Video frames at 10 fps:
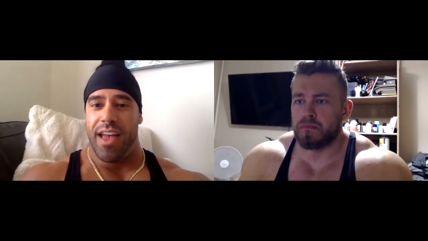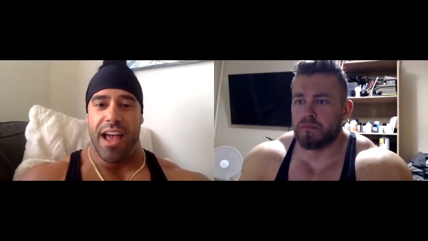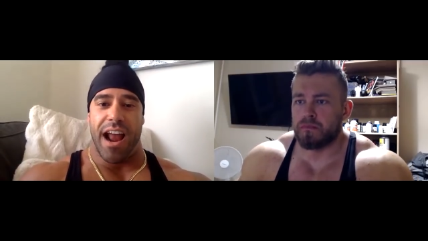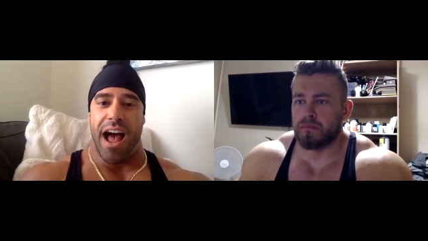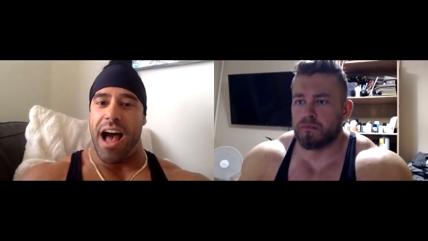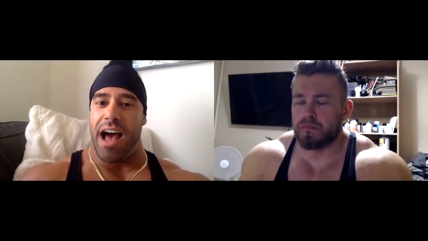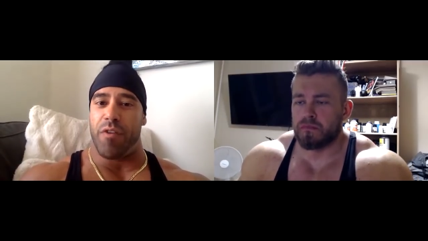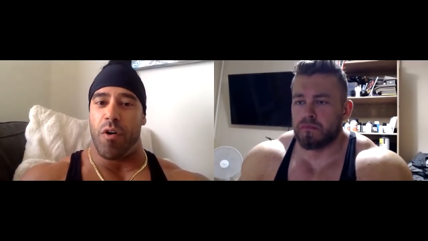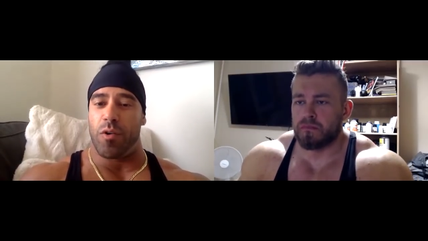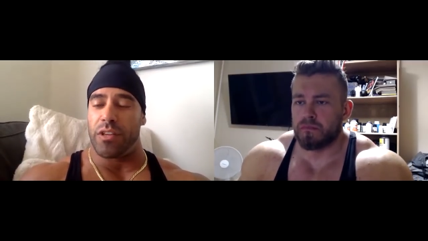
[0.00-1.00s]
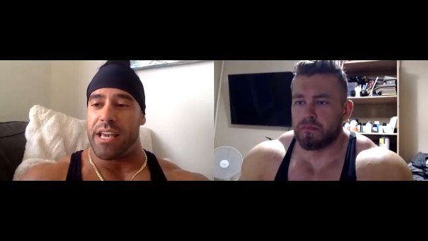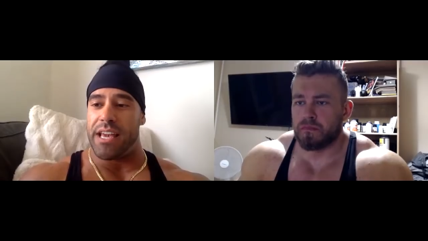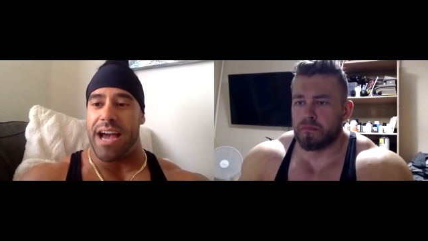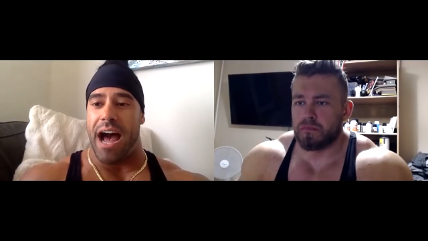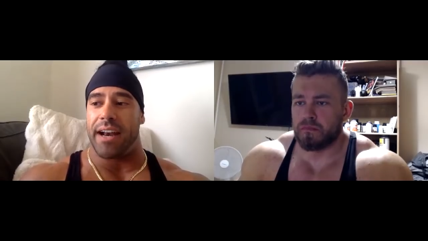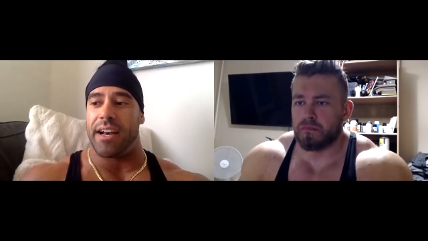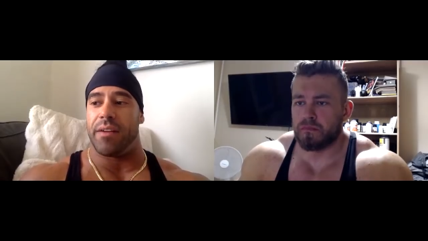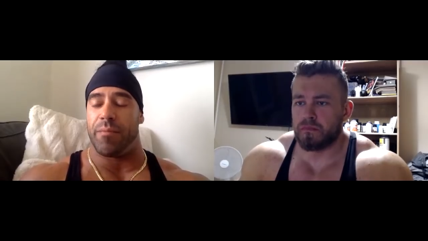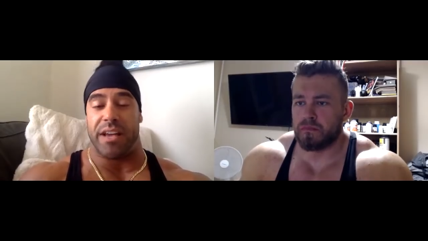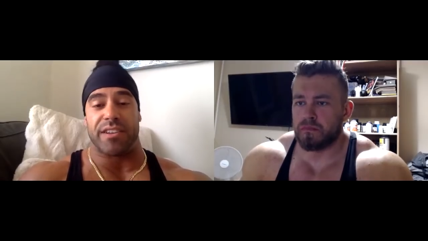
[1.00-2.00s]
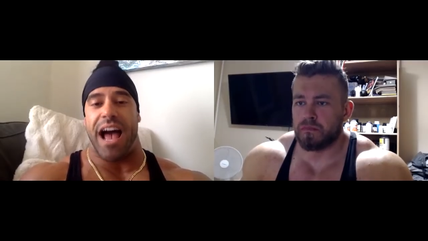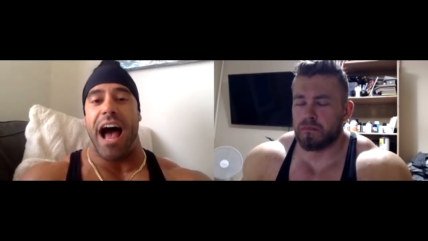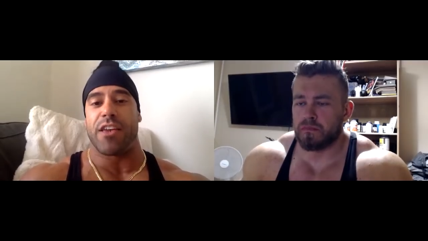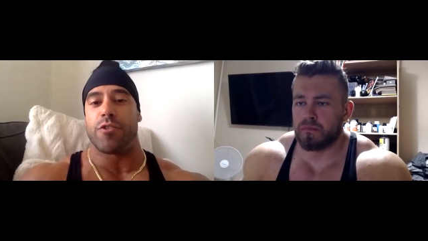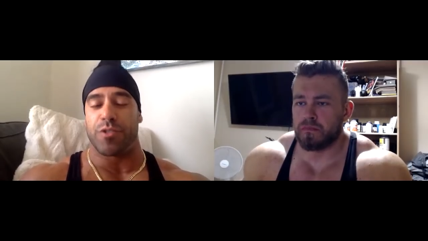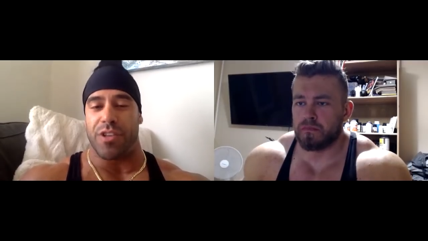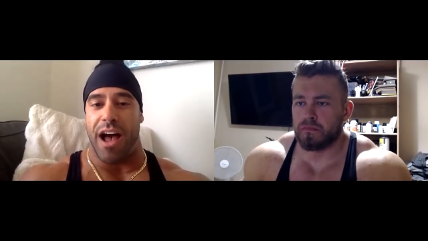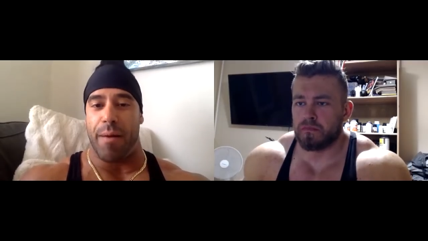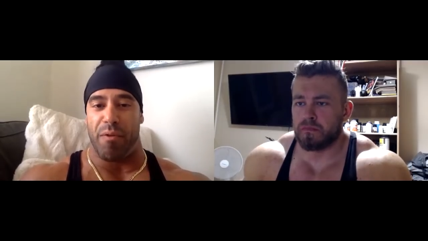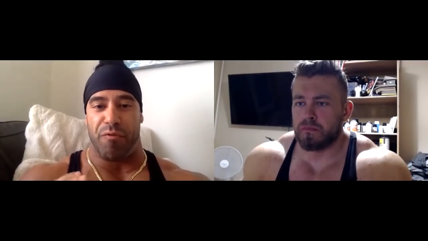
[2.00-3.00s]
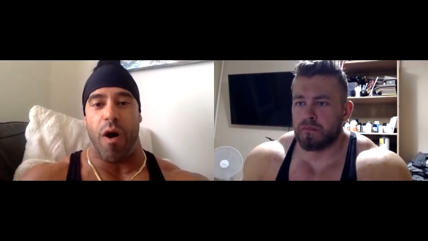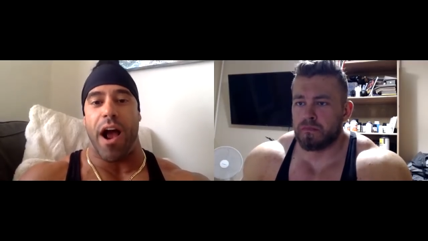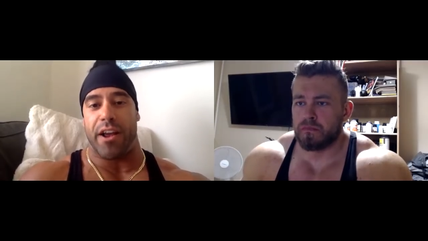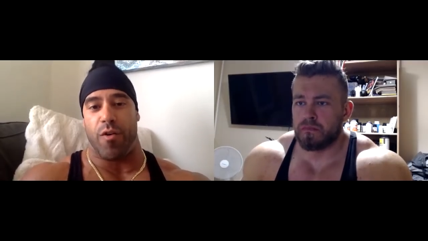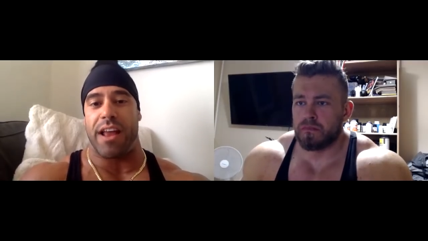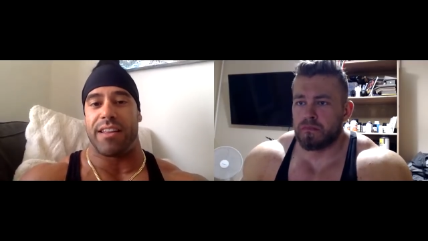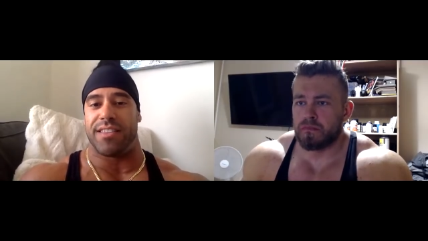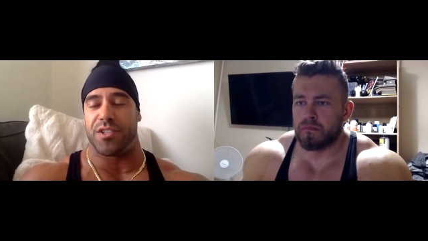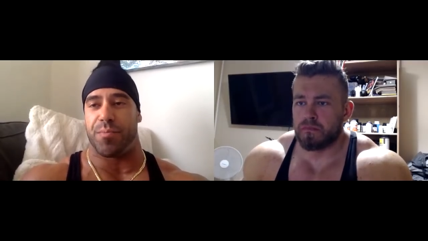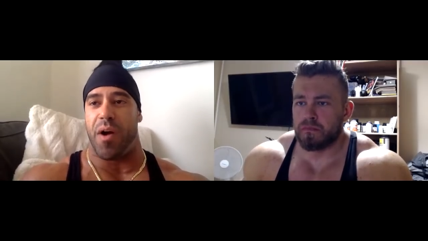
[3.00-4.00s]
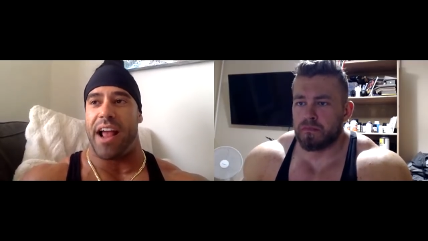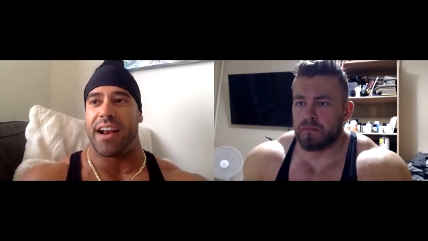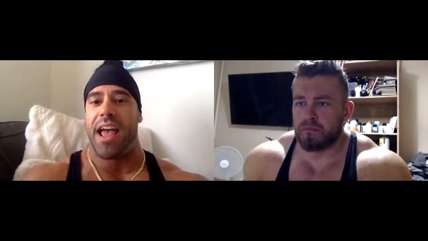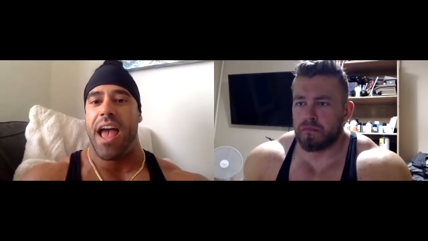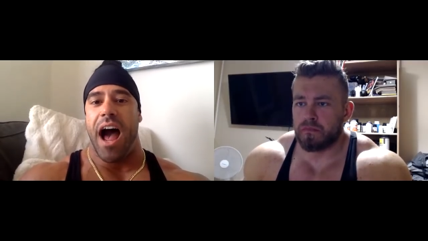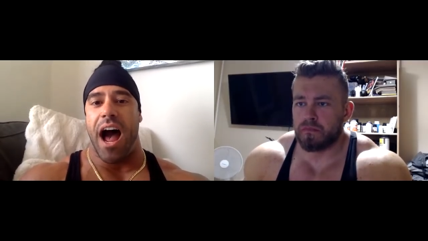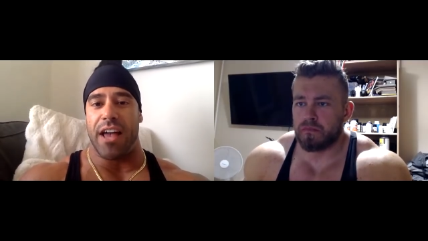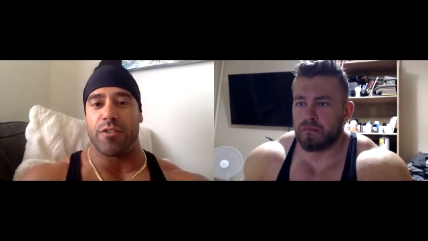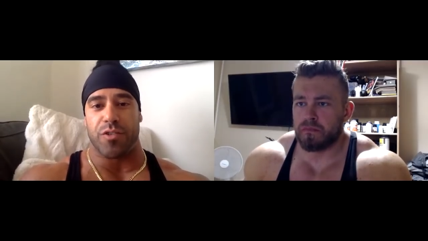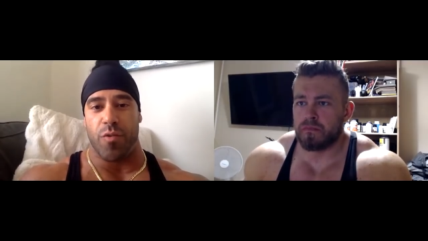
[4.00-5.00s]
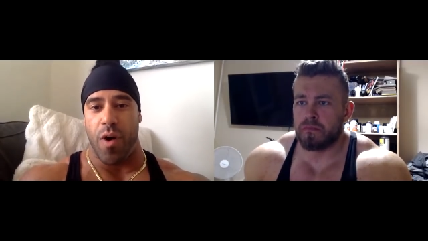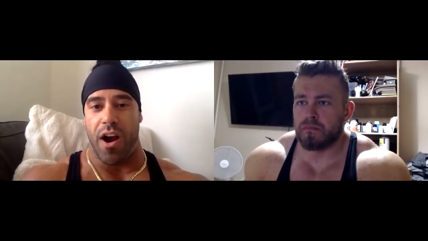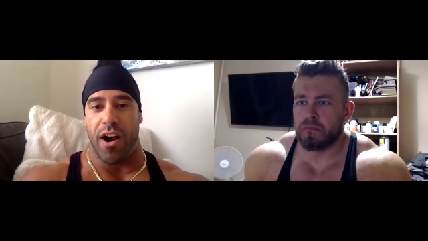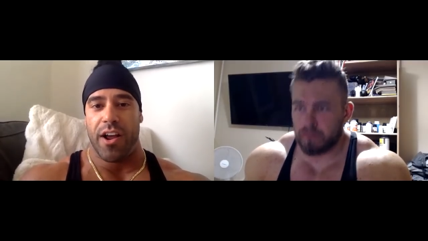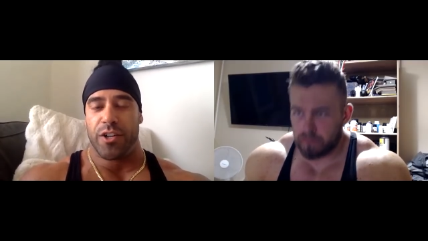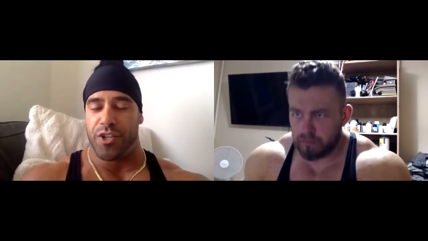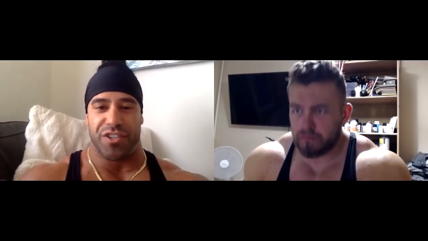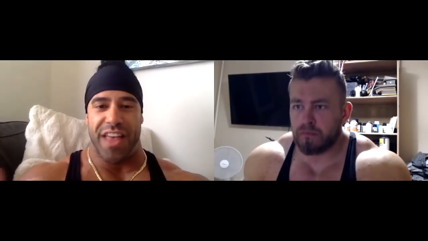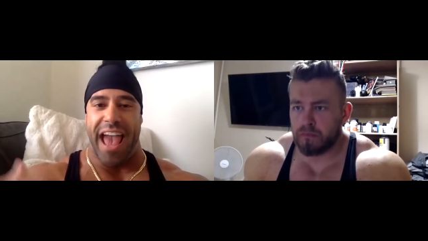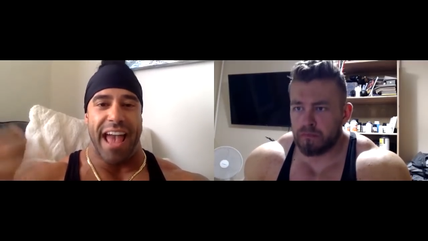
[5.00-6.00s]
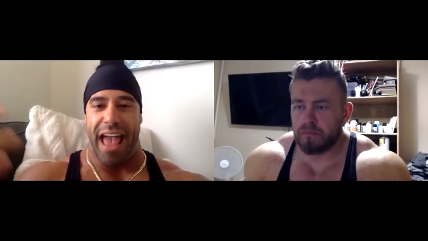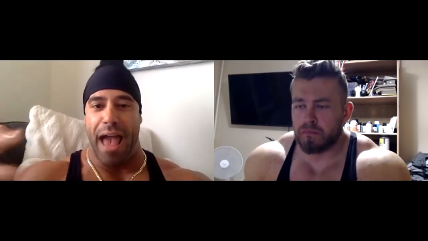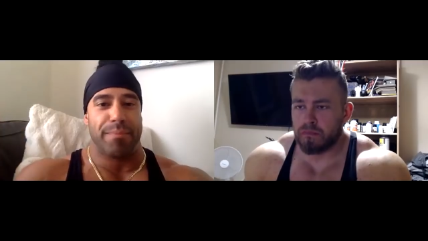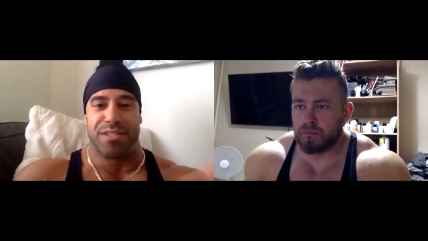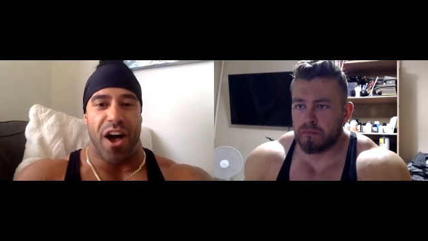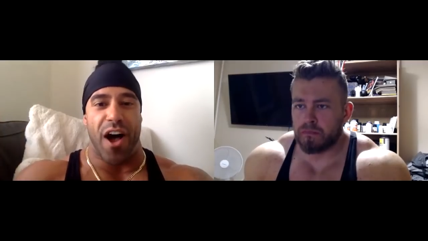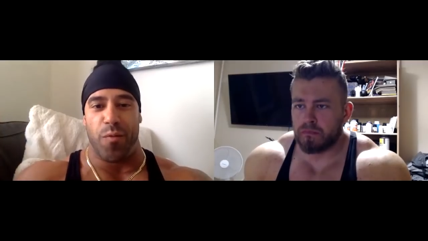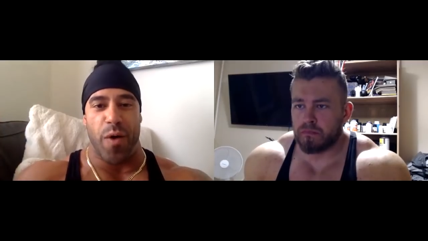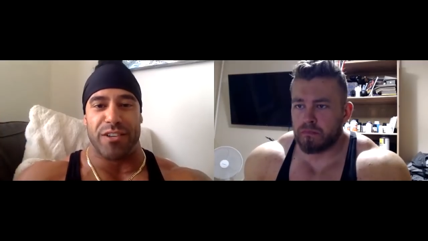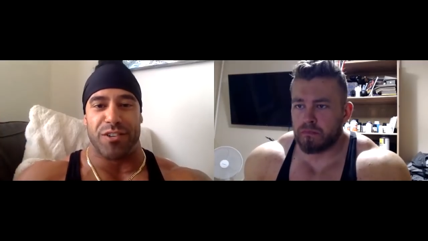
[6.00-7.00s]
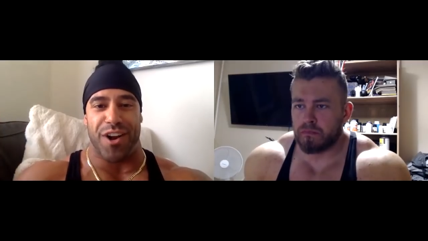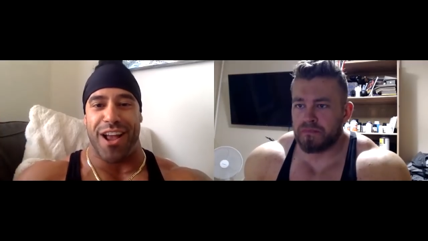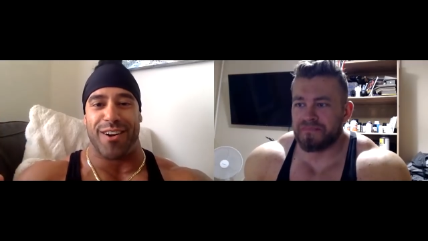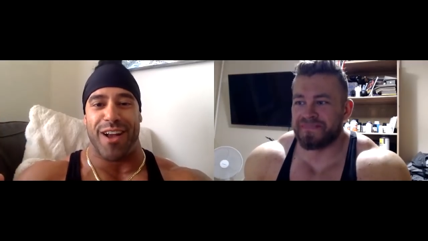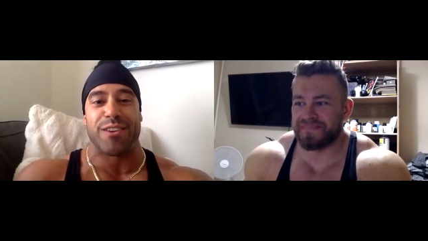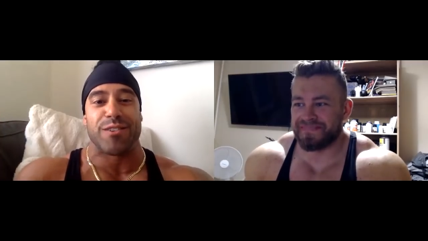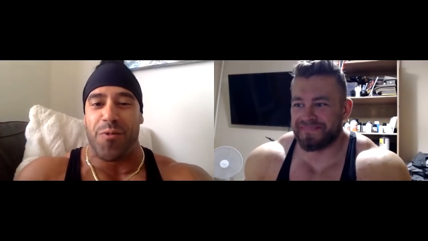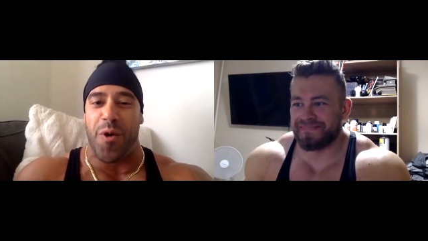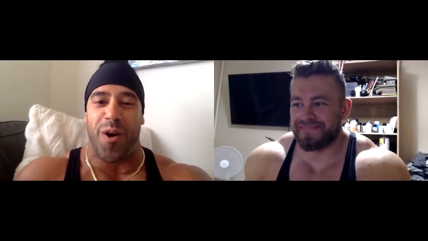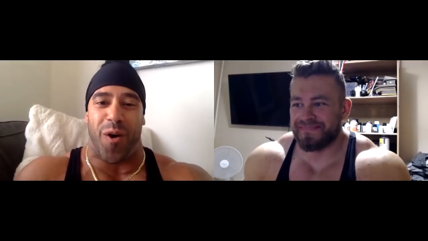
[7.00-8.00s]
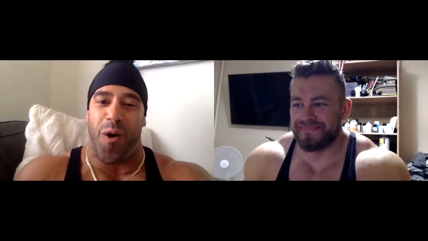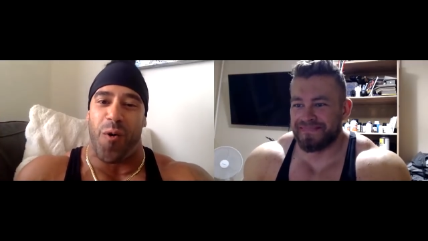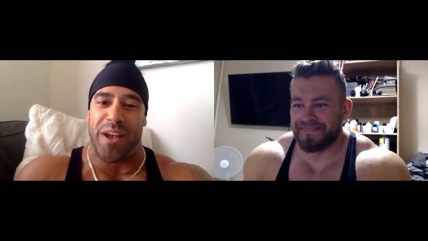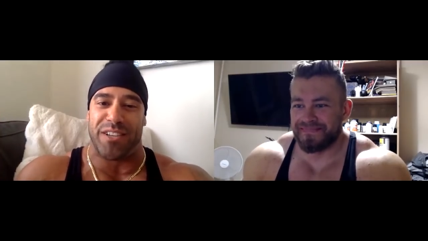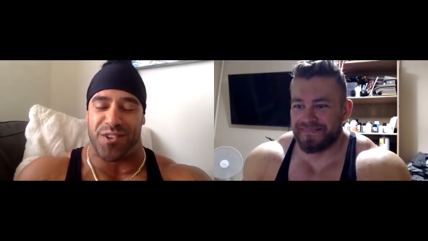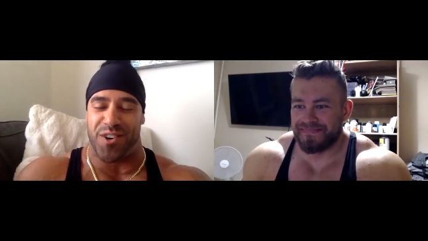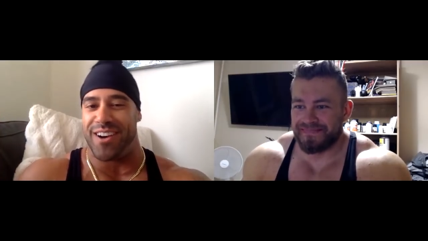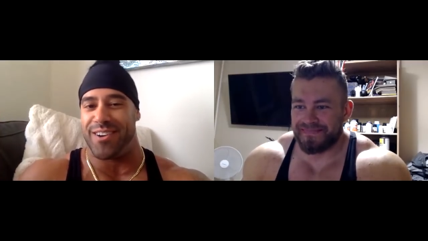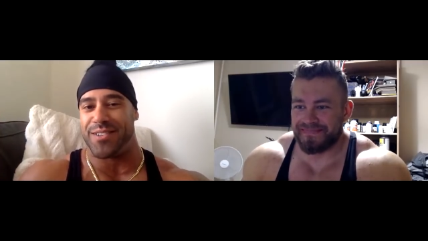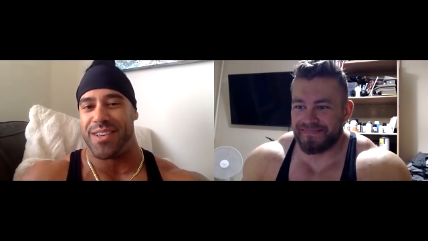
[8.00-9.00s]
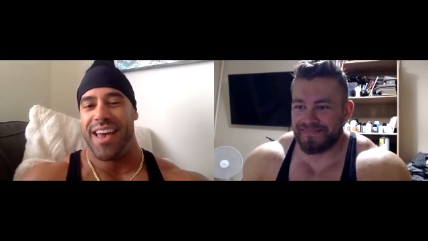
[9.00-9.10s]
Speaker 1: And I've only gotten because I used uh, before I created this brand. I used to wear just the Amazon waist trainer. I used to wear girl waist trainers,